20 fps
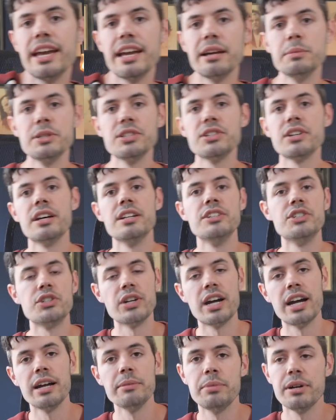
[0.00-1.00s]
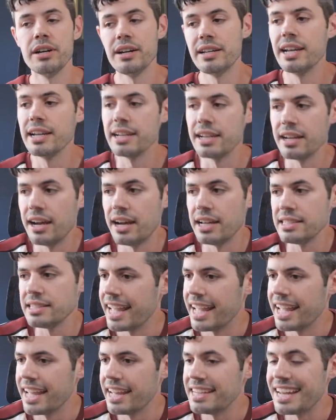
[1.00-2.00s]
Amazon tripod I got.
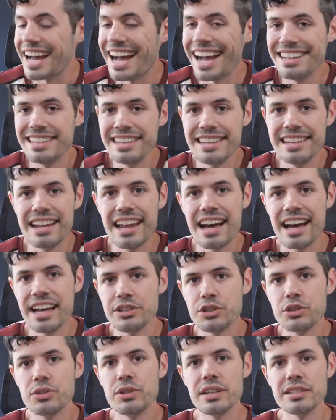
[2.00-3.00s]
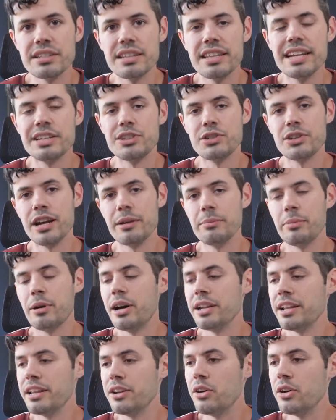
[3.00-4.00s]
And I did not trust that
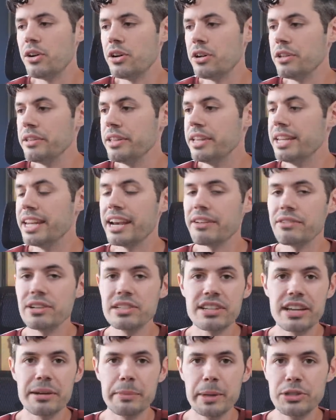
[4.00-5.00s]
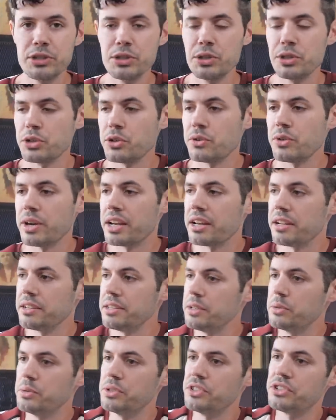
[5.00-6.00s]
tripod at all. And every time I turned around,
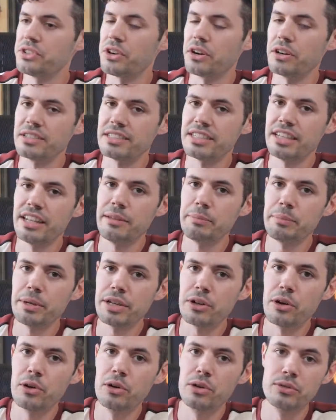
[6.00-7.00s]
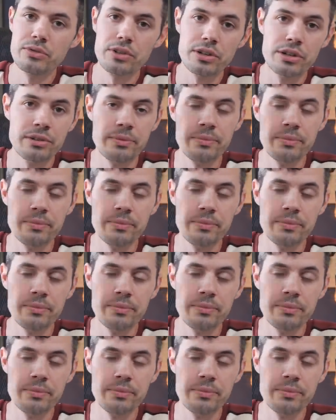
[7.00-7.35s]
it would start tipping over.